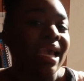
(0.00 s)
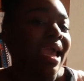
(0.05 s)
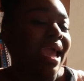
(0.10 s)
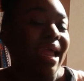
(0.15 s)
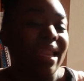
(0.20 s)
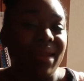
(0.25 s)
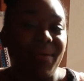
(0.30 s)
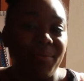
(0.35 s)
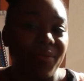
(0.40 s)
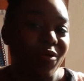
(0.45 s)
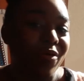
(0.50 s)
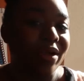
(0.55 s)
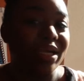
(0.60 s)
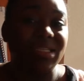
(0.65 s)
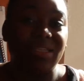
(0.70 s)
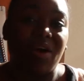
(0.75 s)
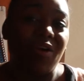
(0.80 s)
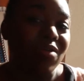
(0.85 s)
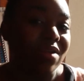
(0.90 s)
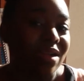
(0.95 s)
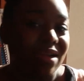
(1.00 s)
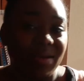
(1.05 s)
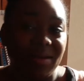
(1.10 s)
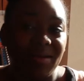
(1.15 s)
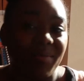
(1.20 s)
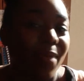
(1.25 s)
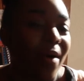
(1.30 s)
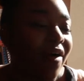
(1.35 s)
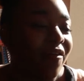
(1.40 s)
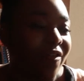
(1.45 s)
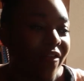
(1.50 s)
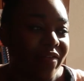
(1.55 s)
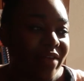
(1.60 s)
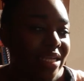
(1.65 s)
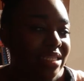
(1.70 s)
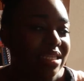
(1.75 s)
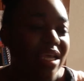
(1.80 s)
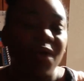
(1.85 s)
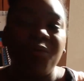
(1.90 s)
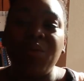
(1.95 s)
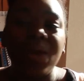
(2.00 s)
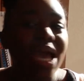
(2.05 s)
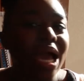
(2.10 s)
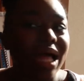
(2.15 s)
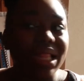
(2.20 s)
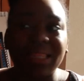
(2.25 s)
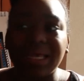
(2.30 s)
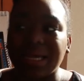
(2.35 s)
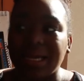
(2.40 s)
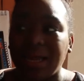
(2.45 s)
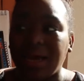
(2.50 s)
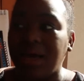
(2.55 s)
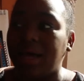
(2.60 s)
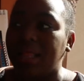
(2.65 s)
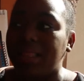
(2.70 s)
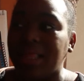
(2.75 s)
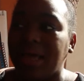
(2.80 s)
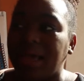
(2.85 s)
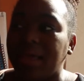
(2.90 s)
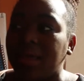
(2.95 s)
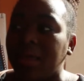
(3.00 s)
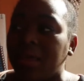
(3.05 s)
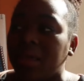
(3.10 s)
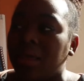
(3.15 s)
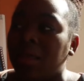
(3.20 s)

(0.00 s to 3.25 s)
And then Marie's older than the both of us. And we all looking at her like,